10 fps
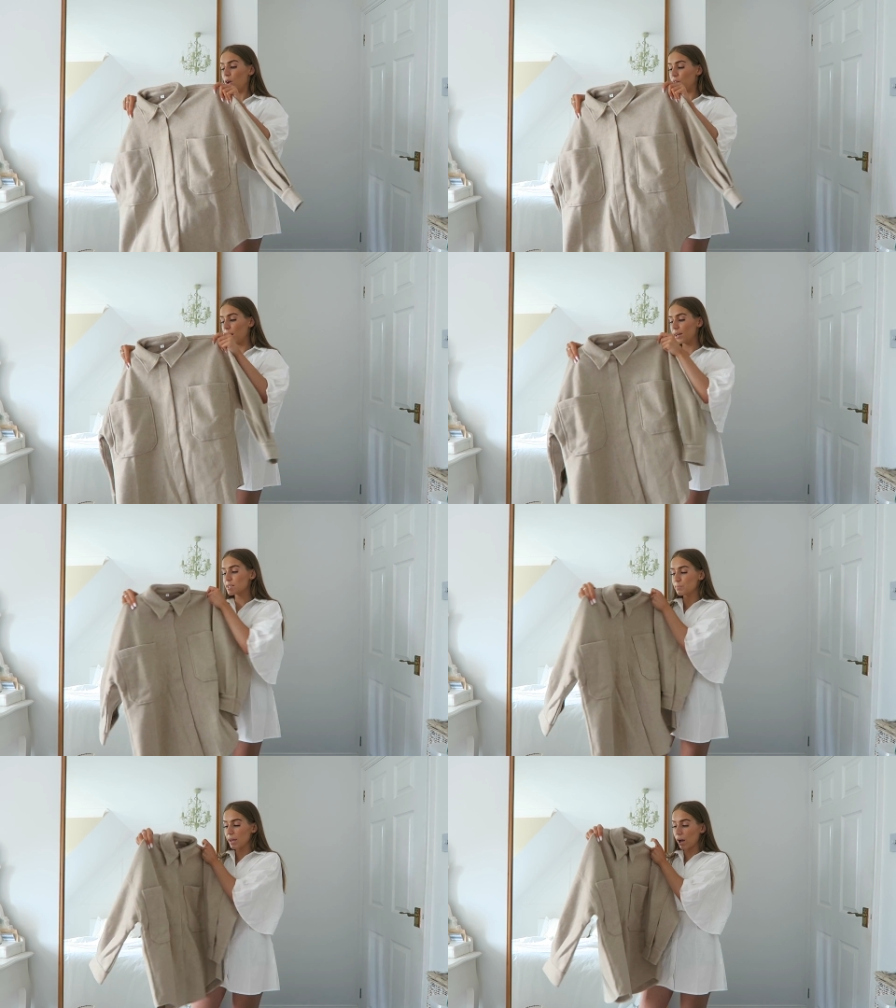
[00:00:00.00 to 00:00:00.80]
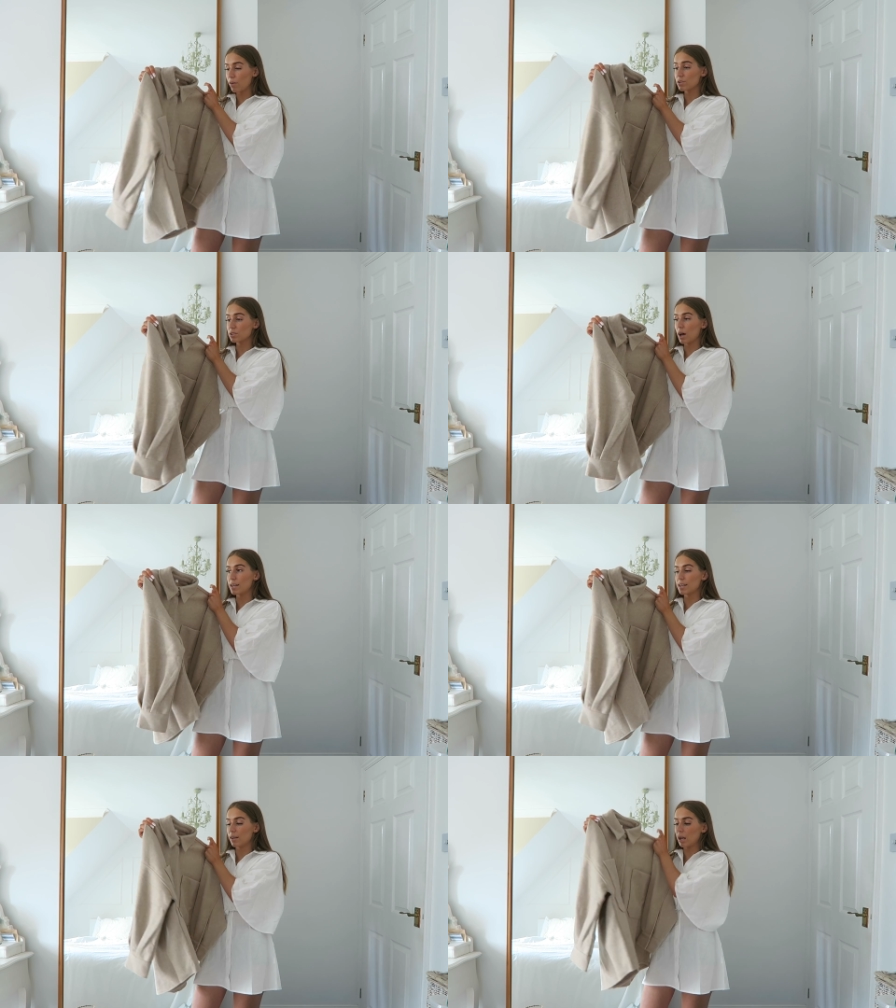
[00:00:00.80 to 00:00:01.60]
Nice big
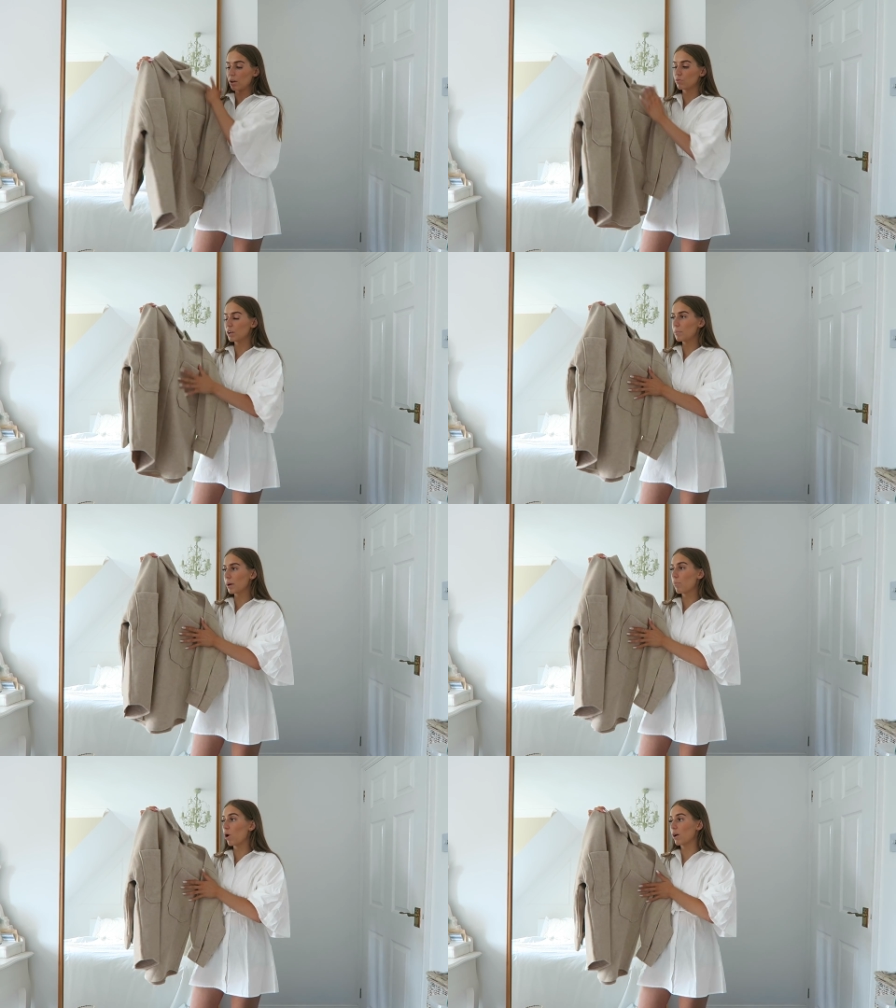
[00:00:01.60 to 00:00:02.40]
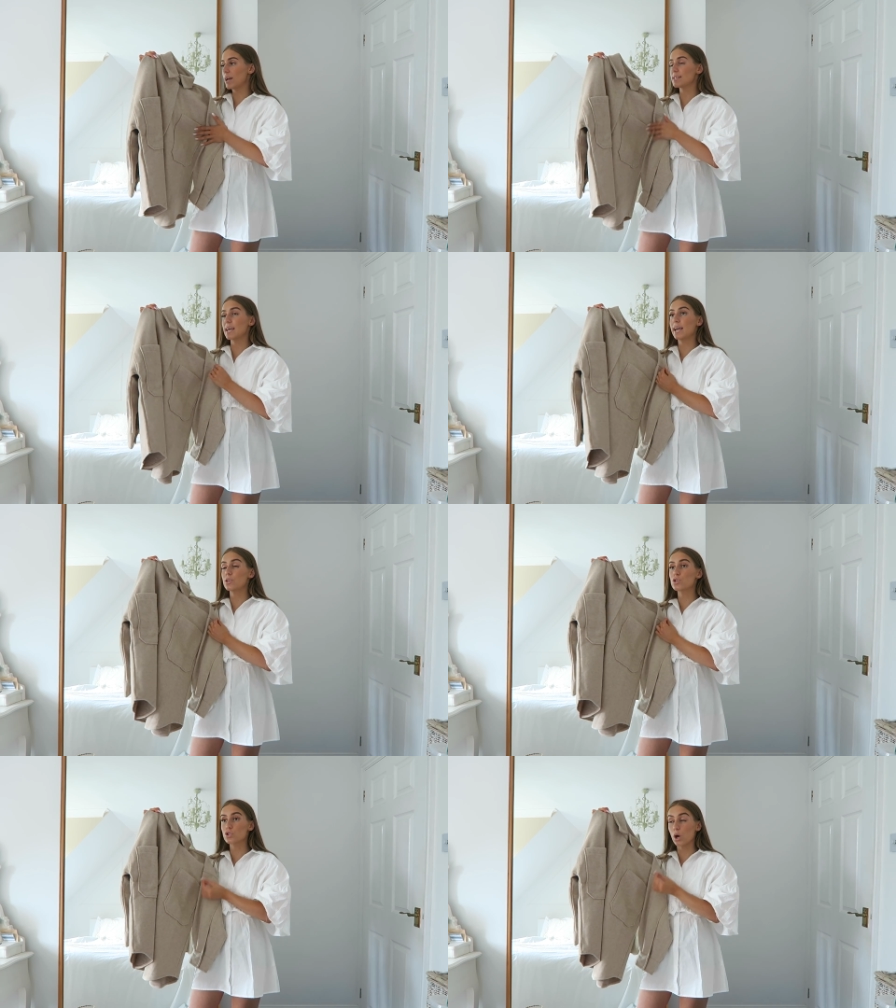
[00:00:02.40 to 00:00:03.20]
oversized, like really big pockets.
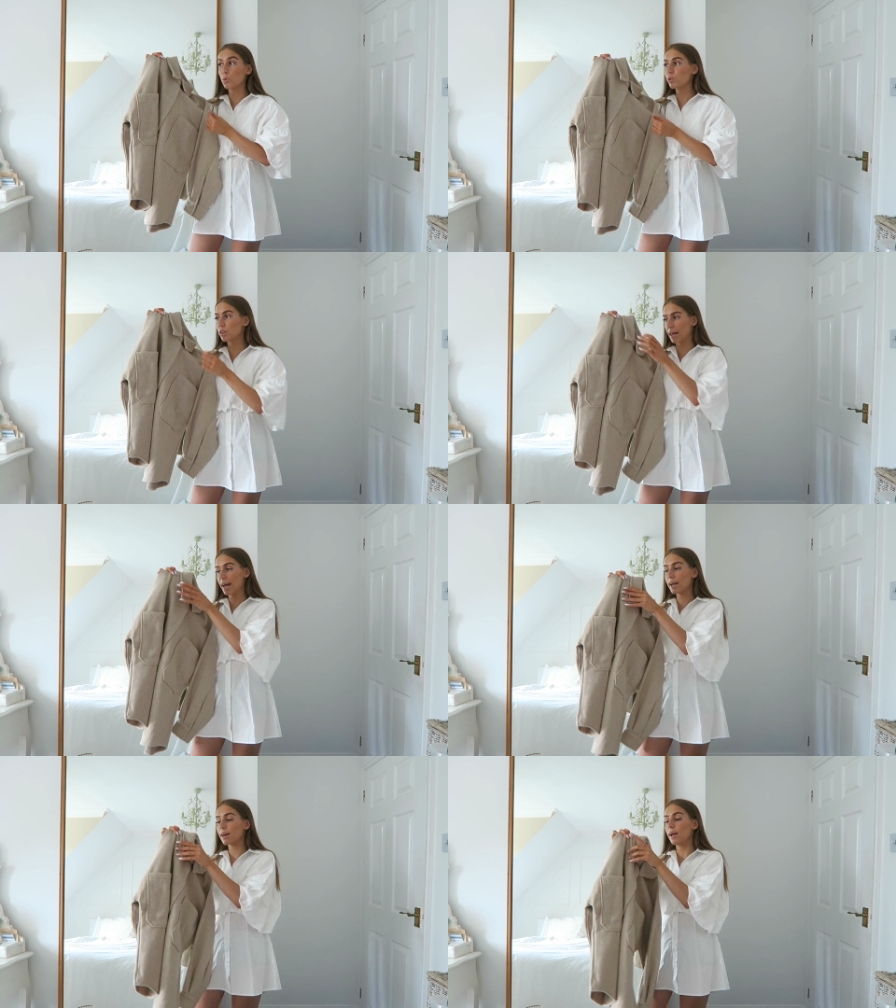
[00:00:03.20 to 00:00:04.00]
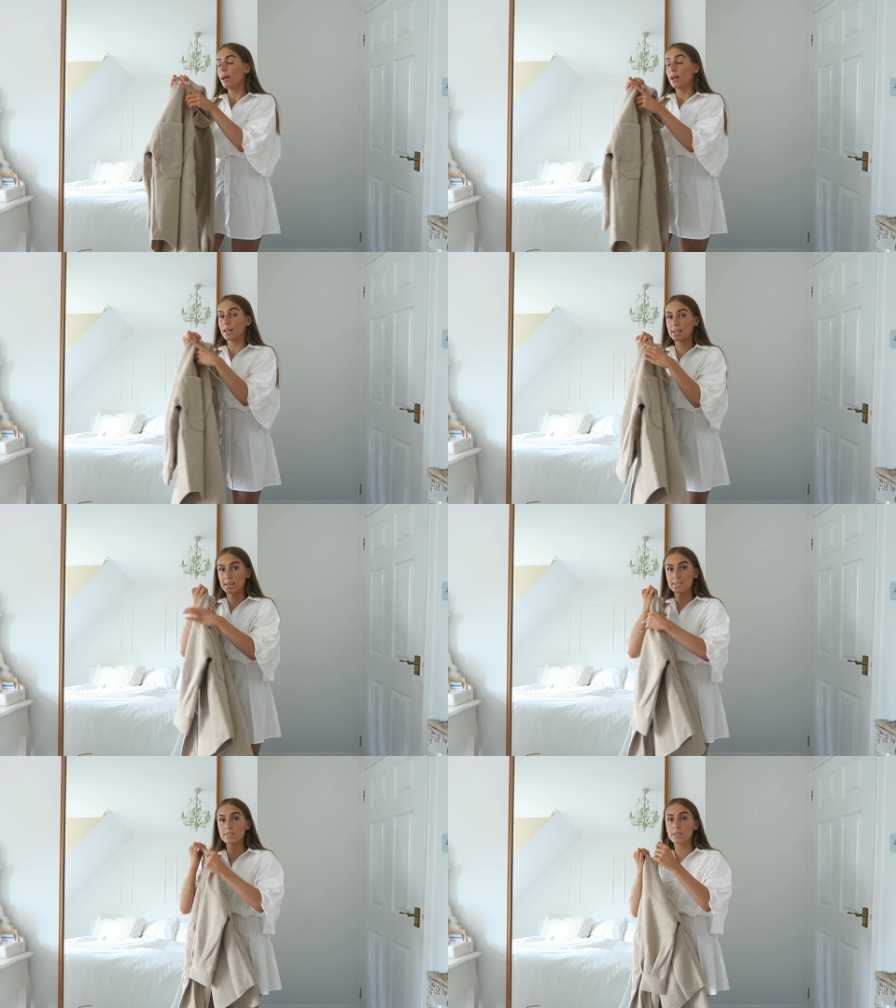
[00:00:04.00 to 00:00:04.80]
It is so thick,
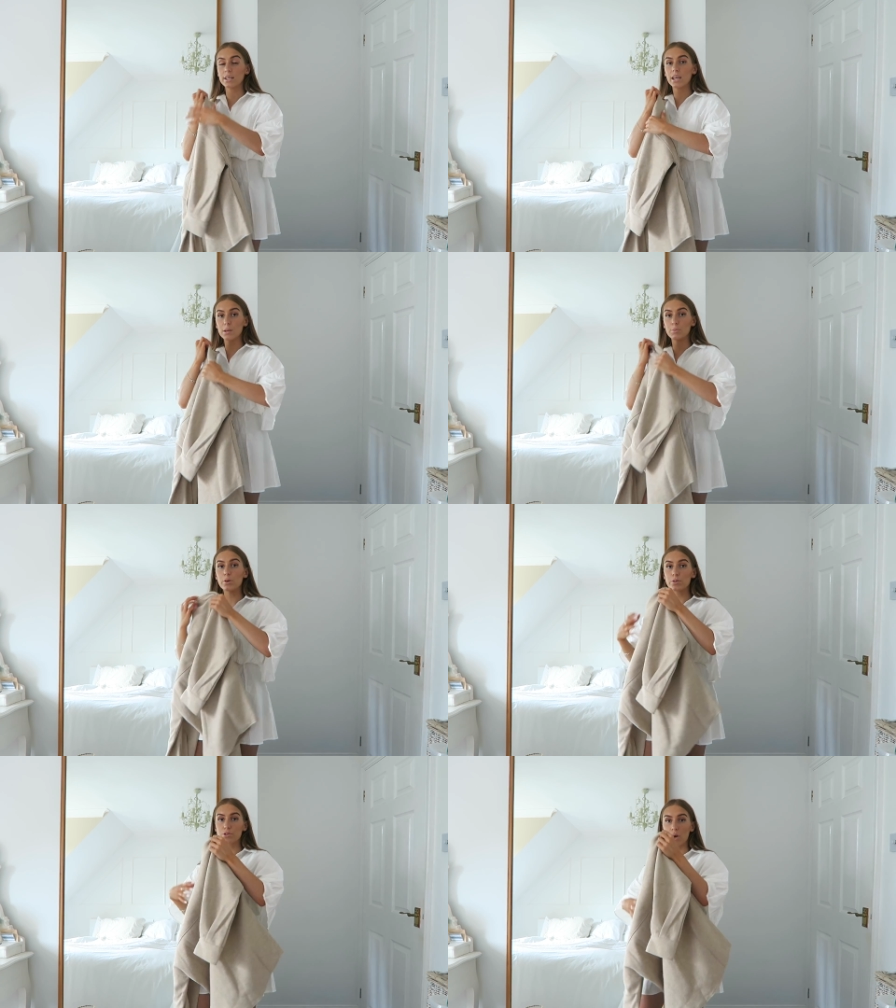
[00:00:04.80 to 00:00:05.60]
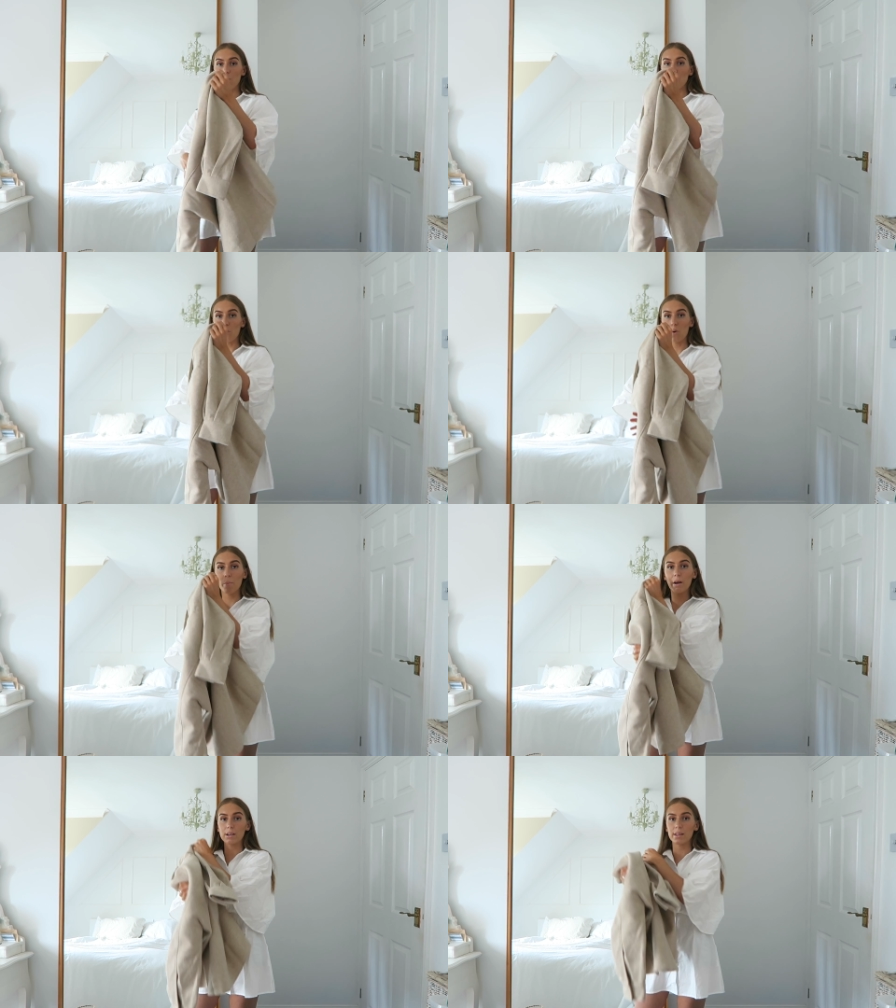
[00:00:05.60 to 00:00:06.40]
like this is going to keep you so
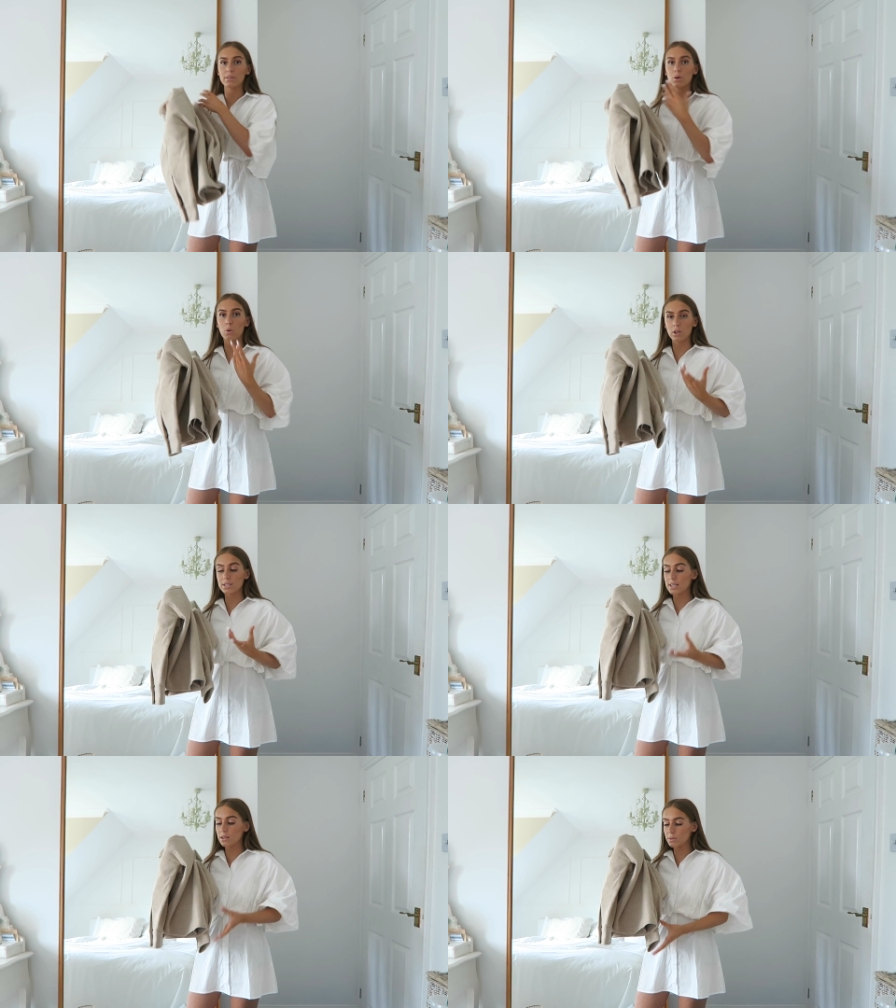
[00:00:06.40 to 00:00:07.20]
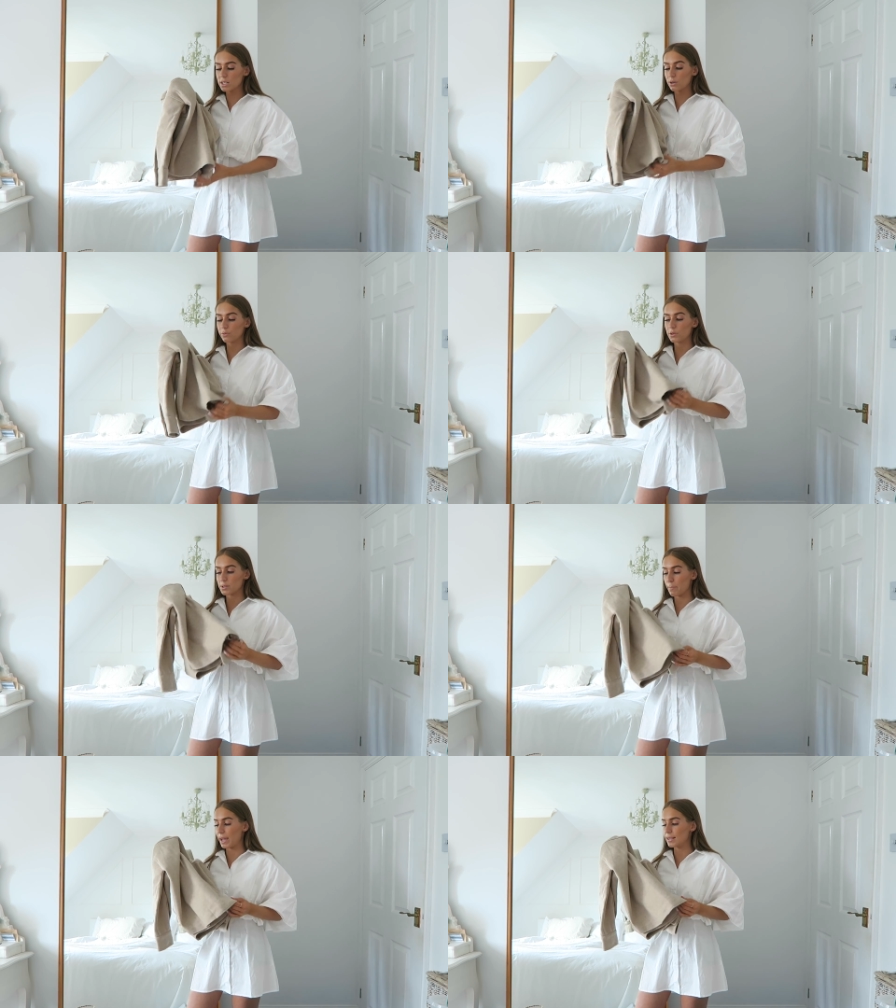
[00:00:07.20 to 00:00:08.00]
warm, and like the quality of the material
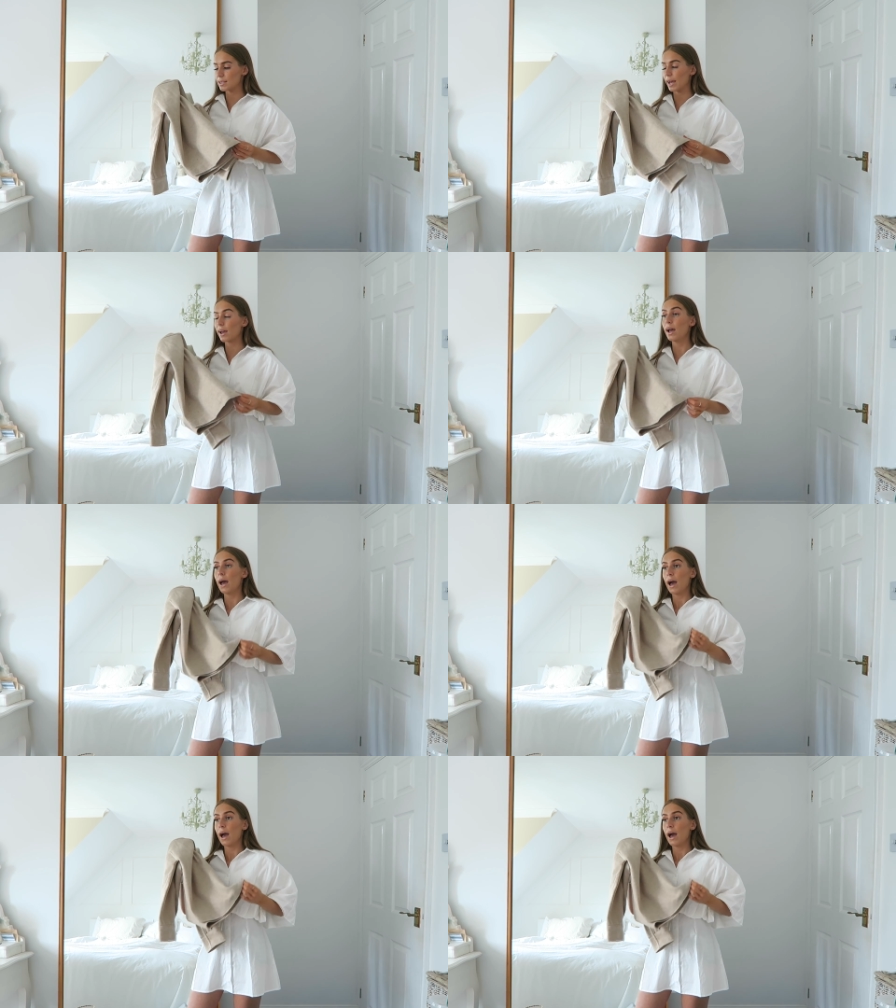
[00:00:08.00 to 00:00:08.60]
feels amazing.